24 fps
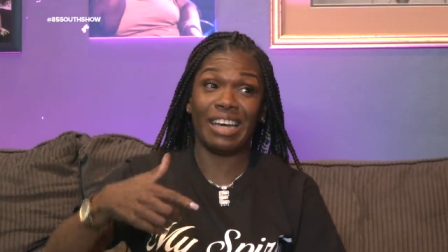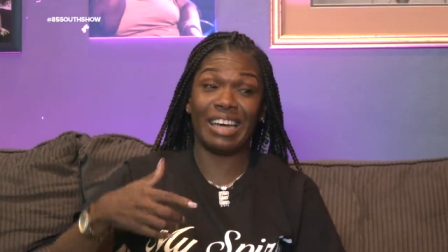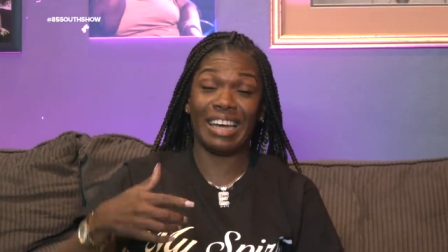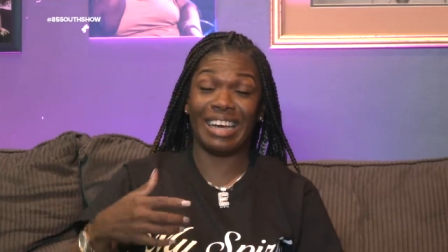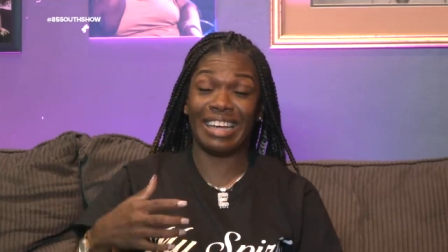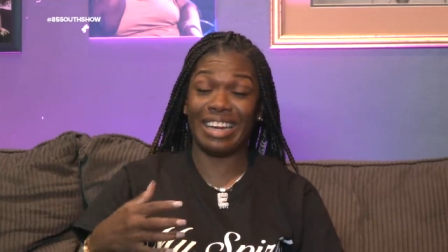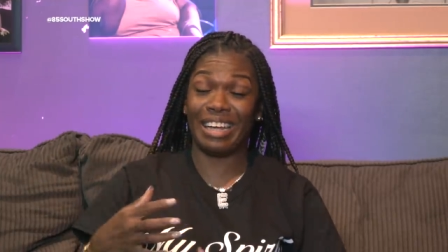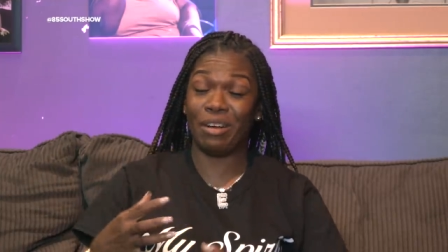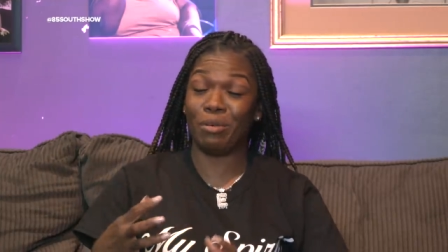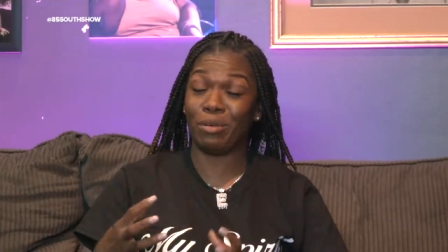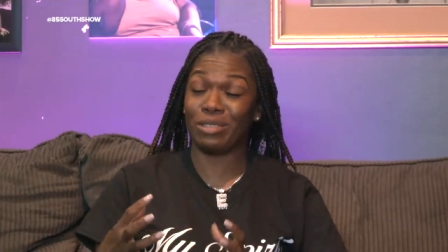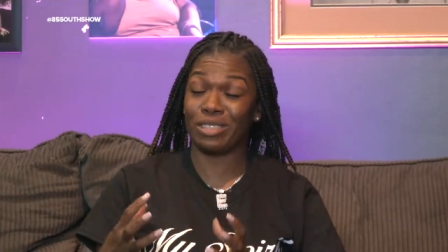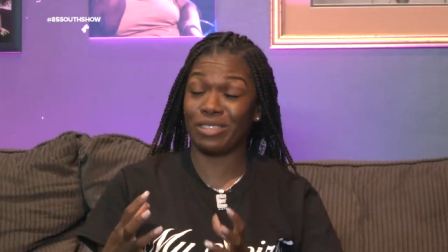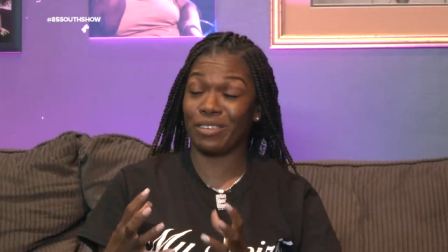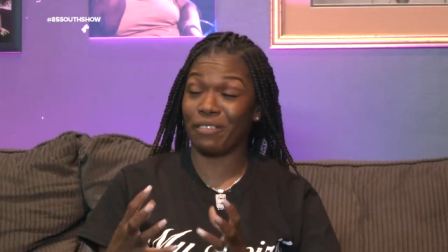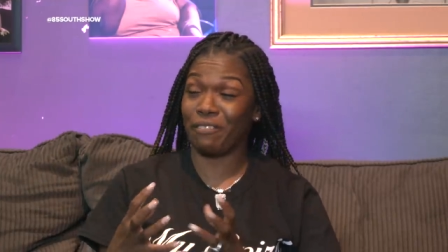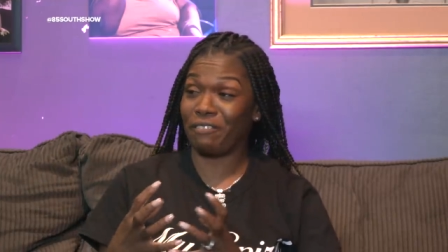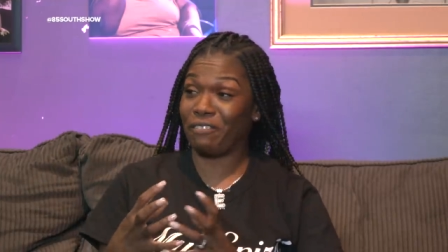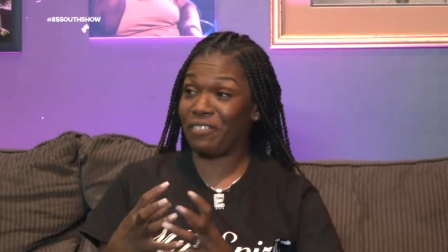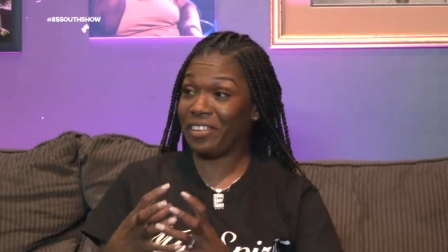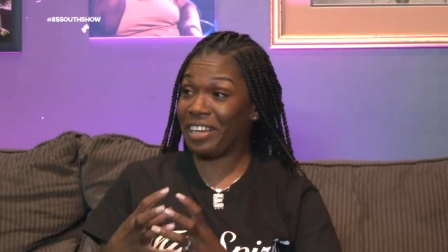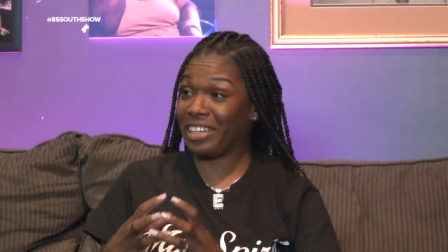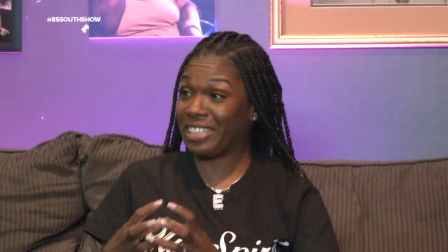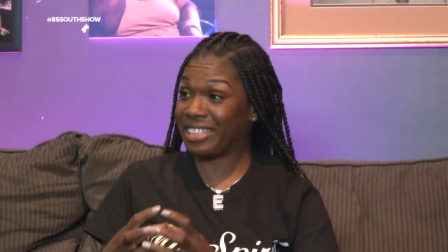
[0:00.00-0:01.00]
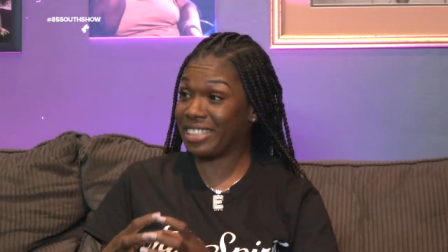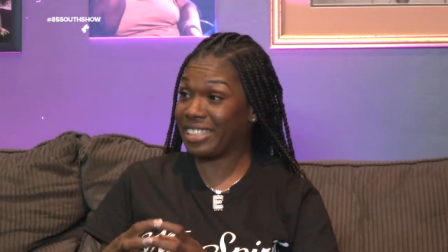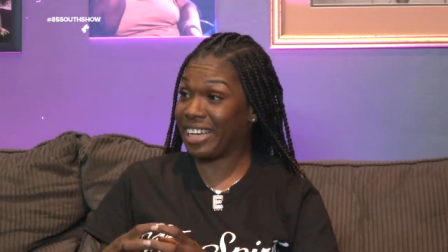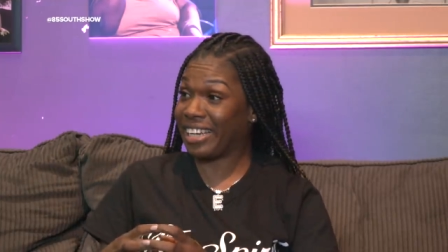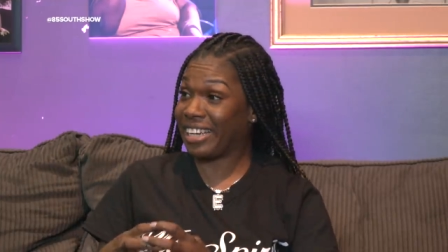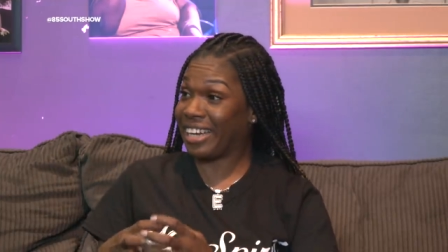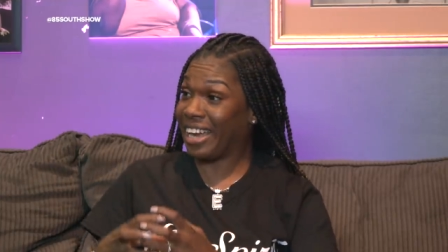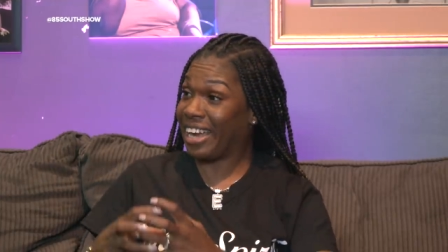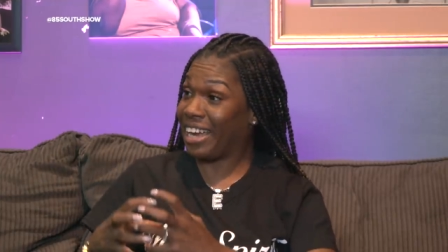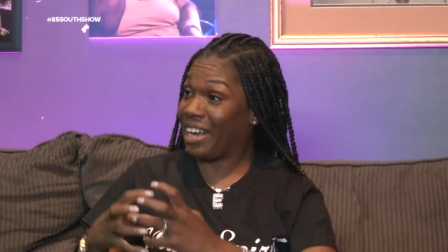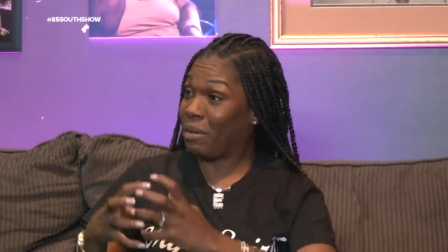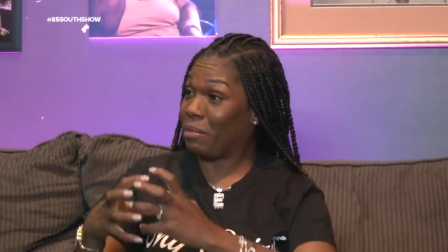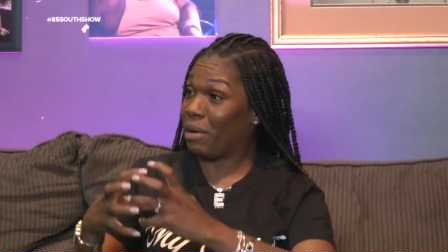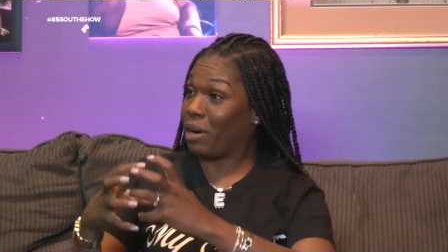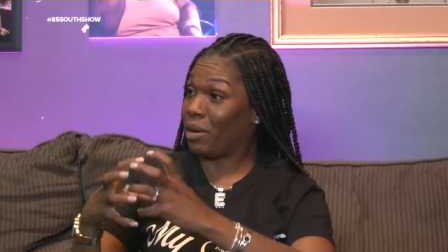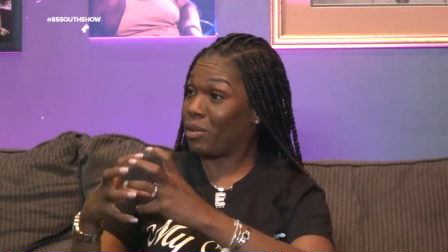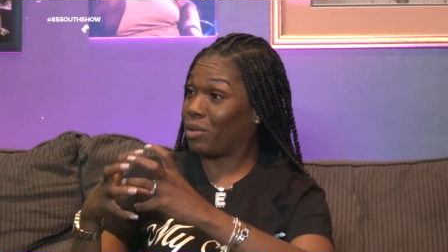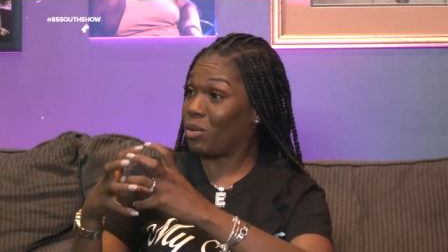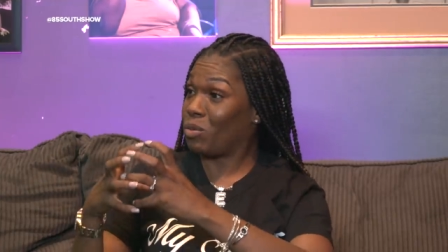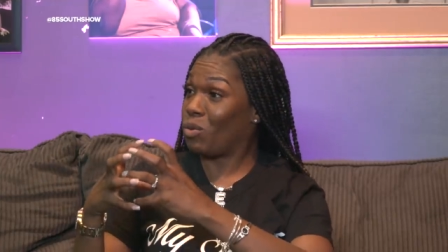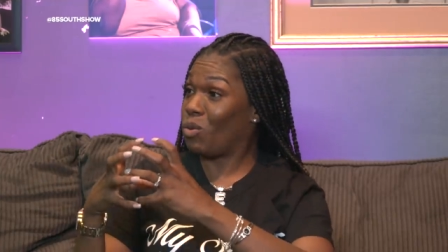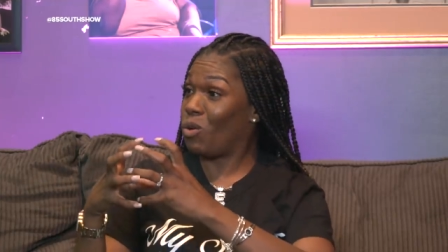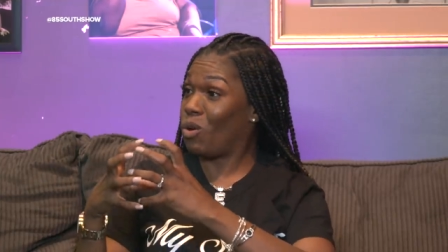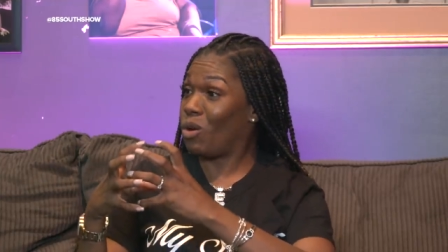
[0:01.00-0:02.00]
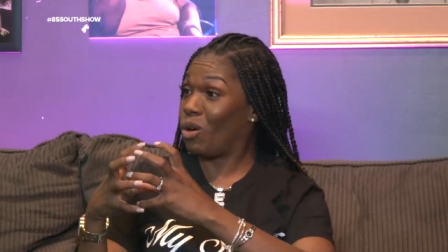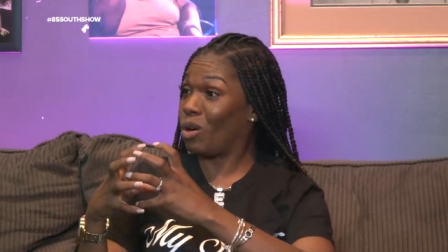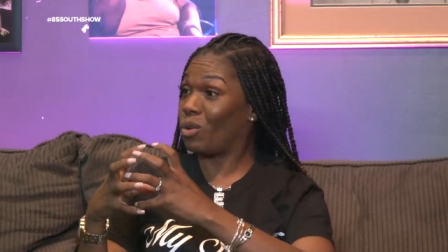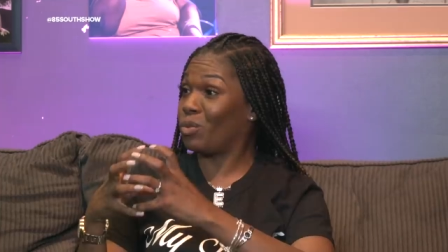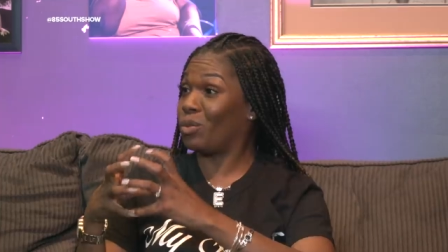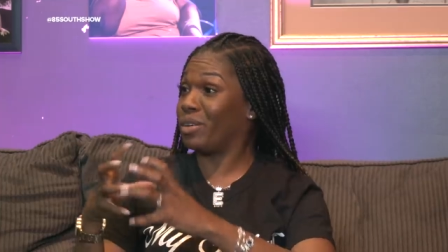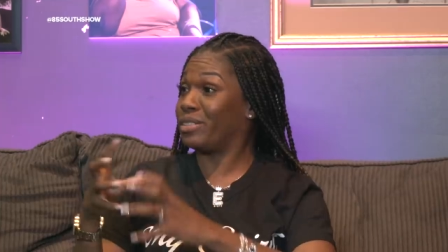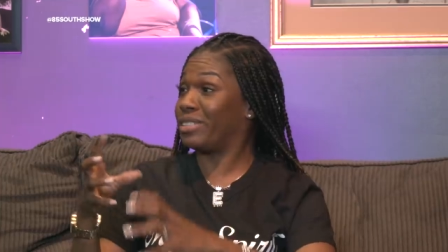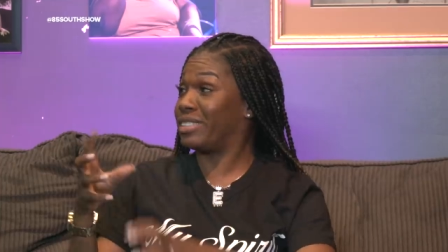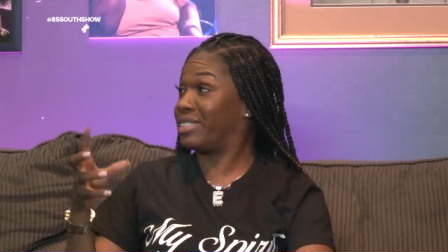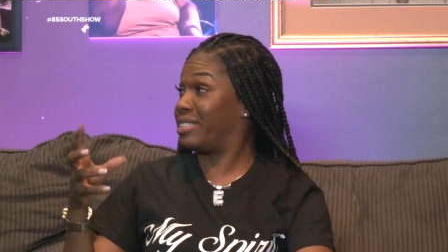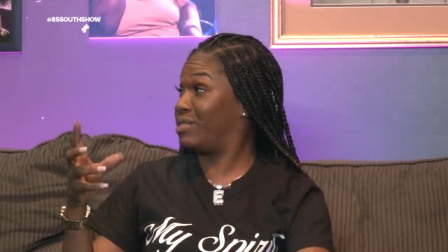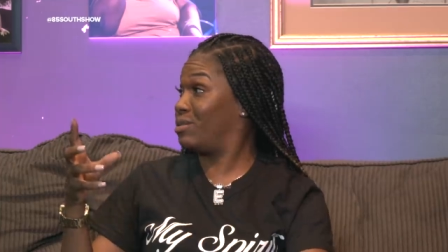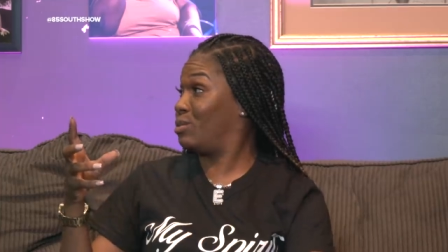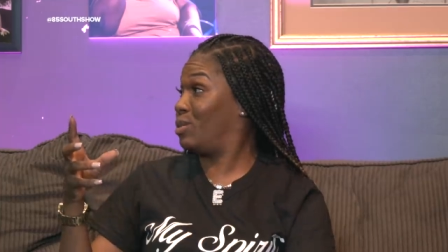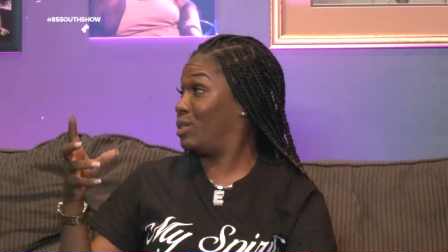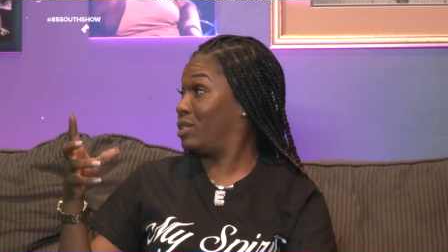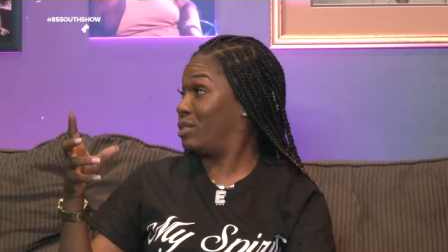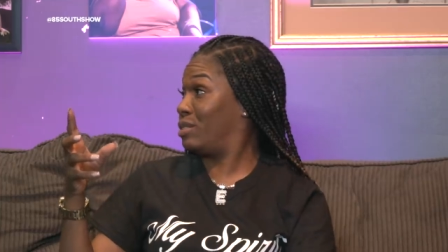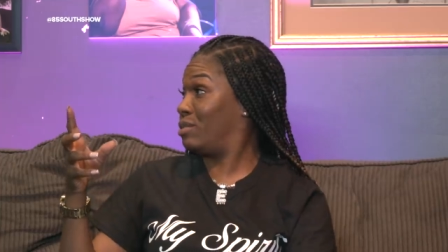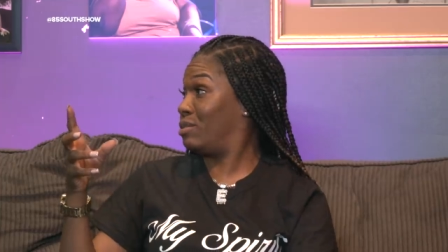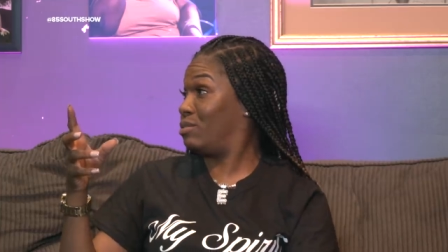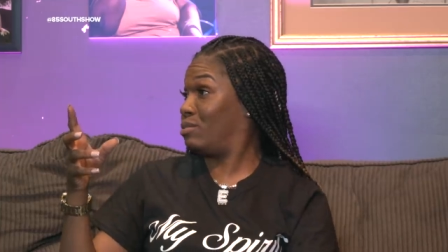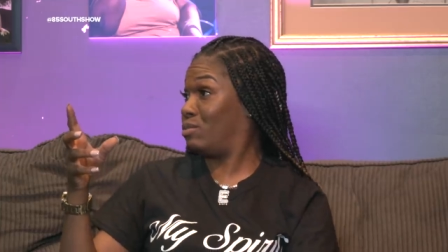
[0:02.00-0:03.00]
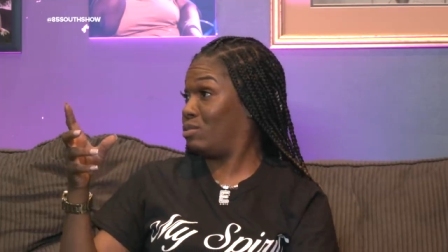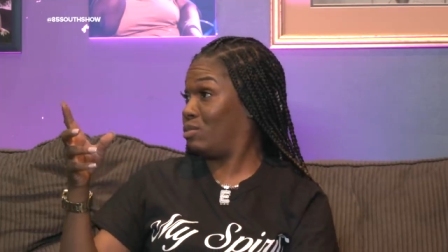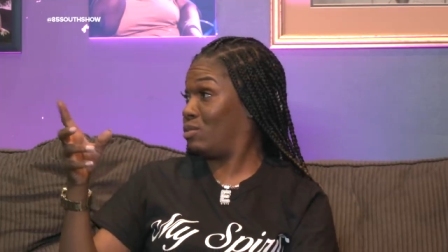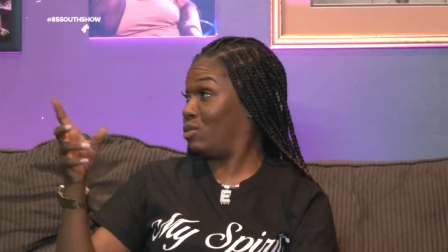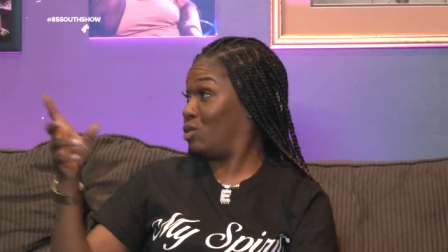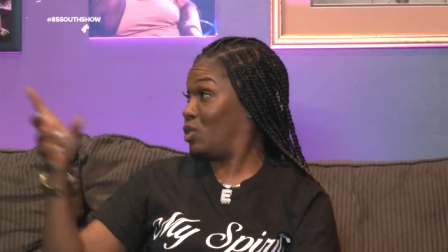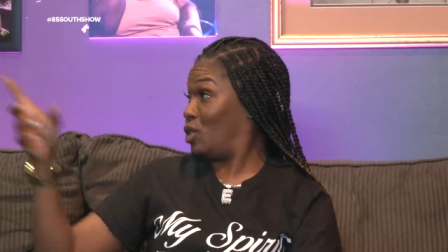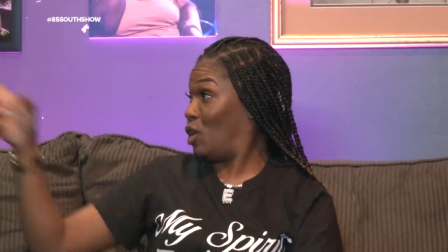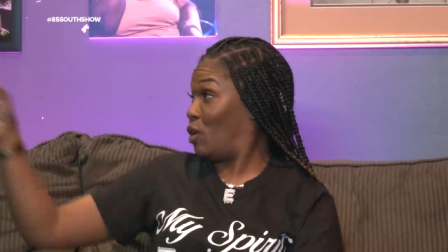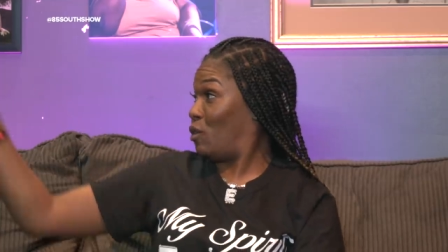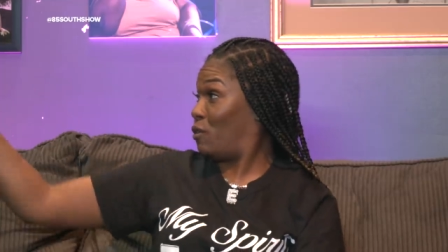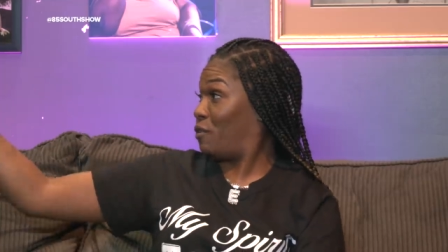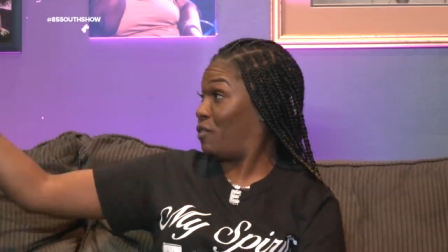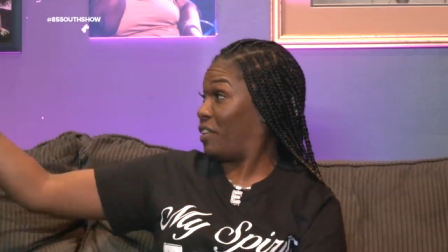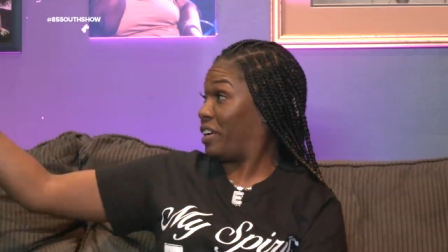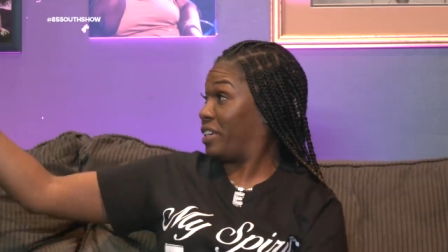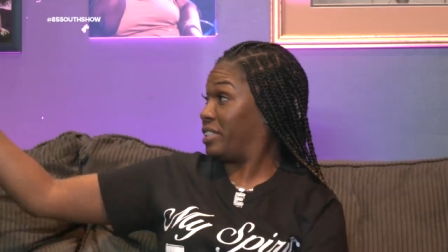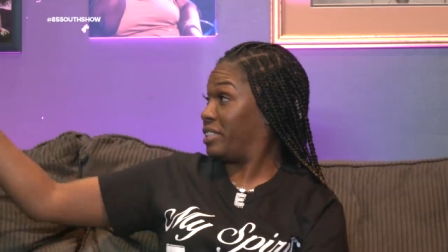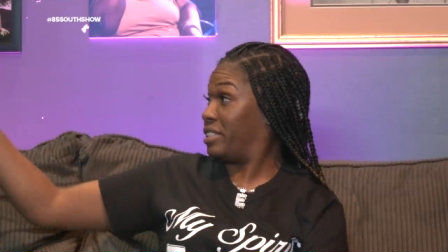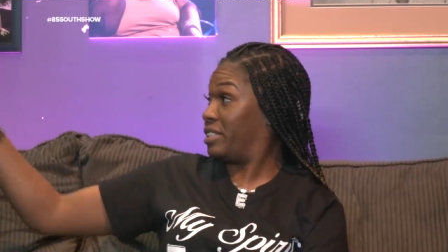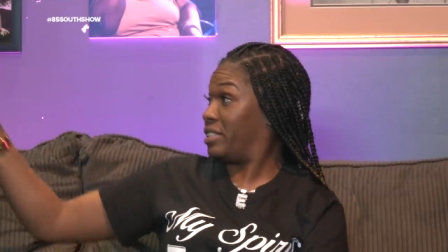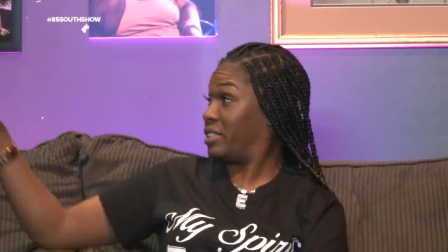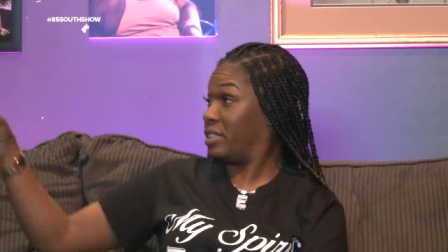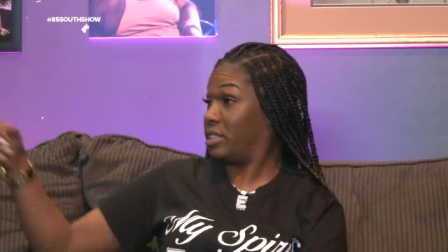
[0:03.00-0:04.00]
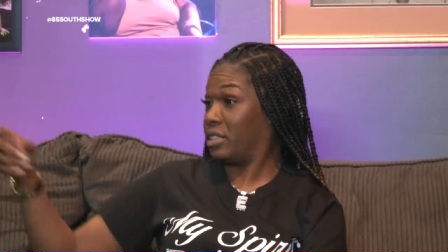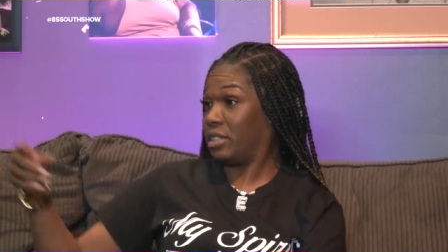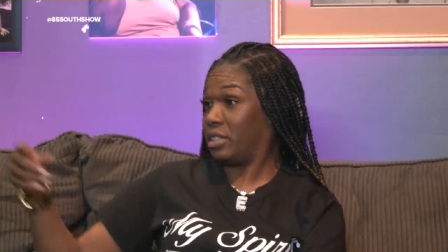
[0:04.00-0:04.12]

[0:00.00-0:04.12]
and it was a fish that came out the water with with your face.